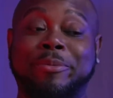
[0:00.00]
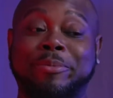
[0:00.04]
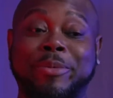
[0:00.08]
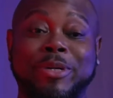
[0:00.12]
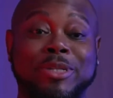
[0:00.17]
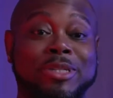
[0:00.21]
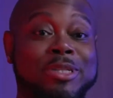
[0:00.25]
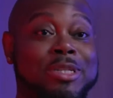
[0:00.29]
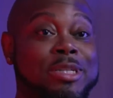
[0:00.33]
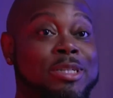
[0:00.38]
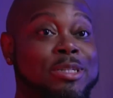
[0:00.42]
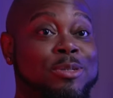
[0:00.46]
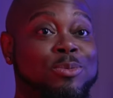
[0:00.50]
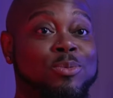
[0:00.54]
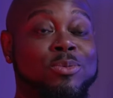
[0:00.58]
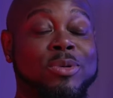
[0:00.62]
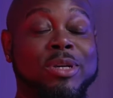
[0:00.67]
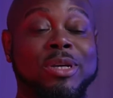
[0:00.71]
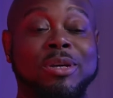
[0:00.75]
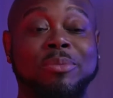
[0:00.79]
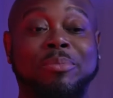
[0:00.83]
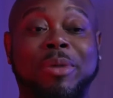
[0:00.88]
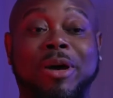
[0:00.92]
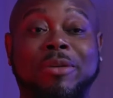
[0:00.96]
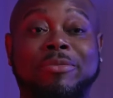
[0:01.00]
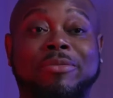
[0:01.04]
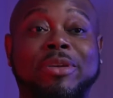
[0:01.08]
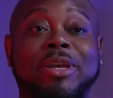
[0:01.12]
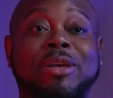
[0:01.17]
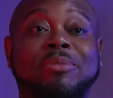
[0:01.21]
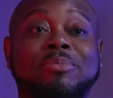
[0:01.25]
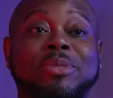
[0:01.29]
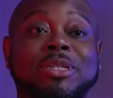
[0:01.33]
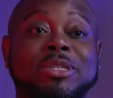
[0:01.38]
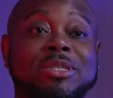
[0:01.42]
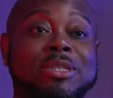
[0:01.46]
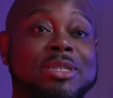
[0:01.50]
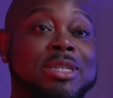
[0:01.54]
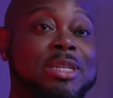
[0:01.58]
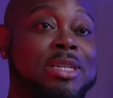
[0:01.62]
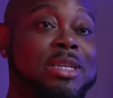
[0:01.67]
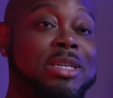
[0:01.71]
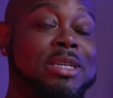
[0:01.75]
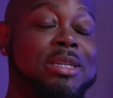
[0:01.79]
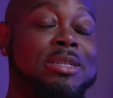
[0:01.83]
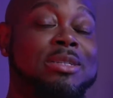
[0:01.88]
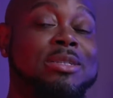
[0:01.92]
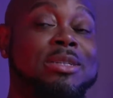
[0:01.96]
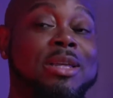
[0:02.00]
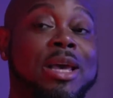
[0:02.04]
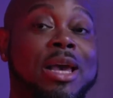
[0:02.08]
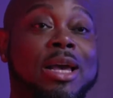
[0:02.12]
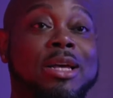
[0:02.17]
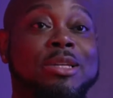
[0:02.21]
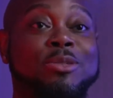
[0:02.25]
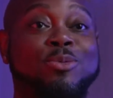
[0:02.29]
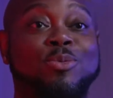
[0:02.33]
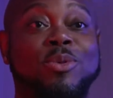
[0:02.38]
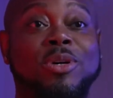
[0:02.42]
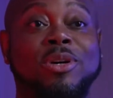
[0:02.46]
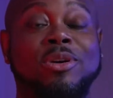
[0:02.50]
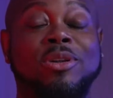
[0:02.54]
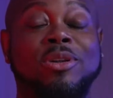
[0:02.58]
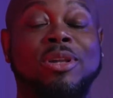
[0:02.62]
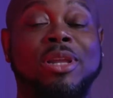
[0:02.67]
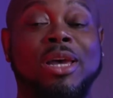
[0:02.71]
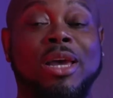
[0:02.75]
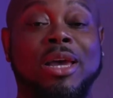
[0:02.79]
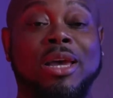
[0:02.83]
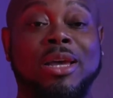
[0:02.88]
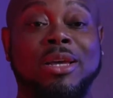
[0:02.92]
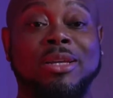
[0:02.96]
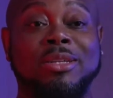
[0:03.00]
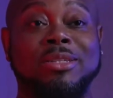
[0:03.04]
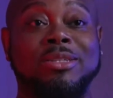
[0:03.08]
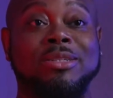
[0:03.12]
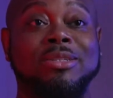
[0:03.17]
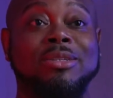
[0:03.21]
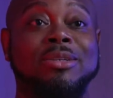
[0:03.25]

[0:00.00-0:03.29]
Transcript: assist with my family's needs, as well as